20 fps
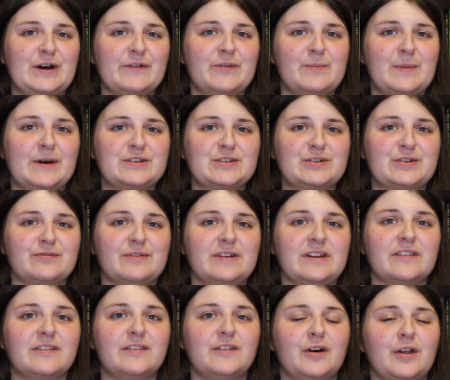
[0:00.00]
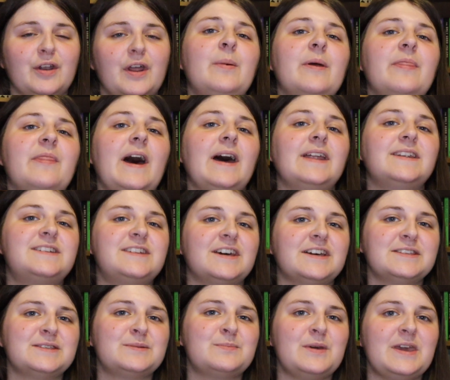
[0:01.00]
off the magical readathon, but that
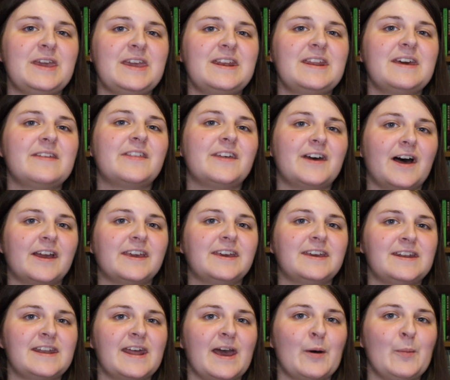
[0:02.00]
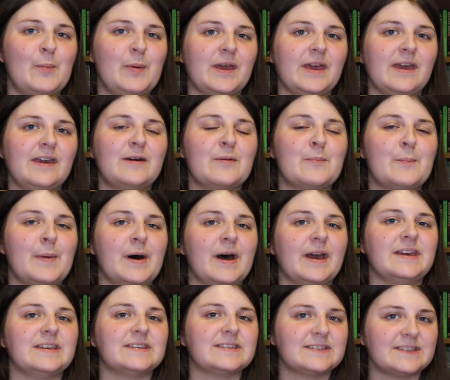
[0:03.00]
does mean that I can now pick
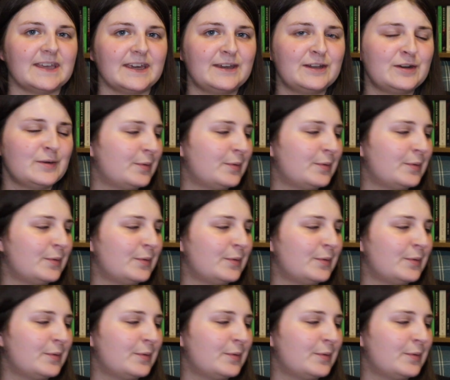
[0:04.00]
my second